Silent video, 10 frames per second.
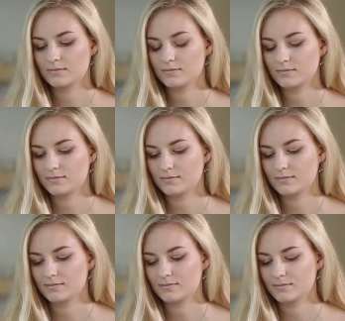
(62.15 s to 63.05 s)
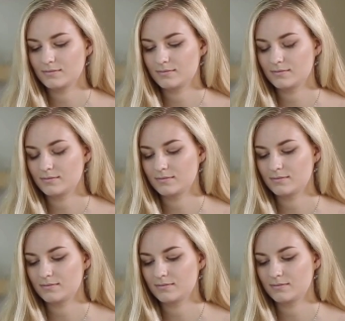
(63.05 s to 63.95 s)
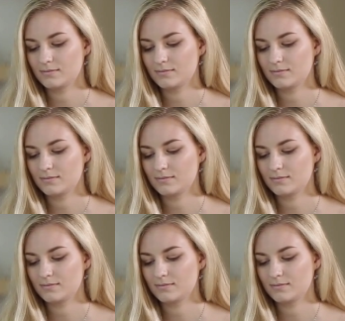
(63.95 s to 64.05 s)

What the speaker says: (silence)